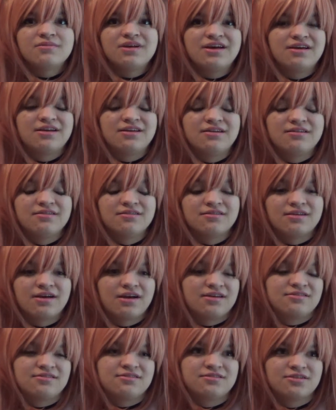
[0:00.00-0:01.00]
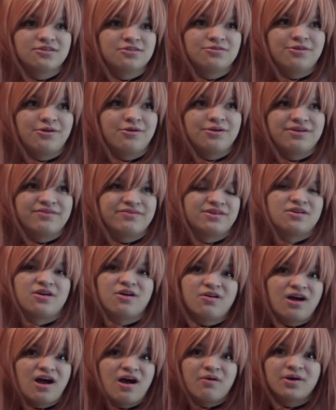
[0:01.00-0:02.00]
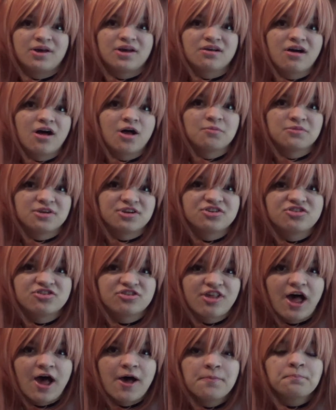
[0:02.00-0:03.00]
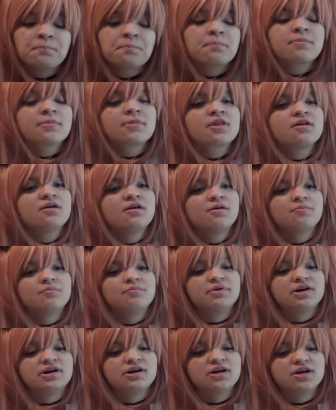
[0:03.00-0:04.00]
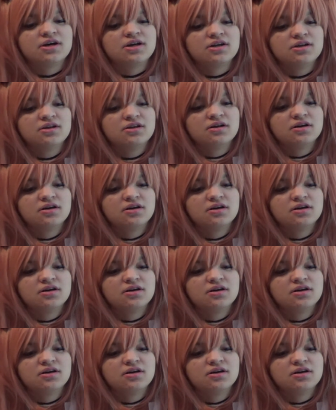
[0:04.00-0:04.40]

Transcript: and I still don't even know how I accomplished that, but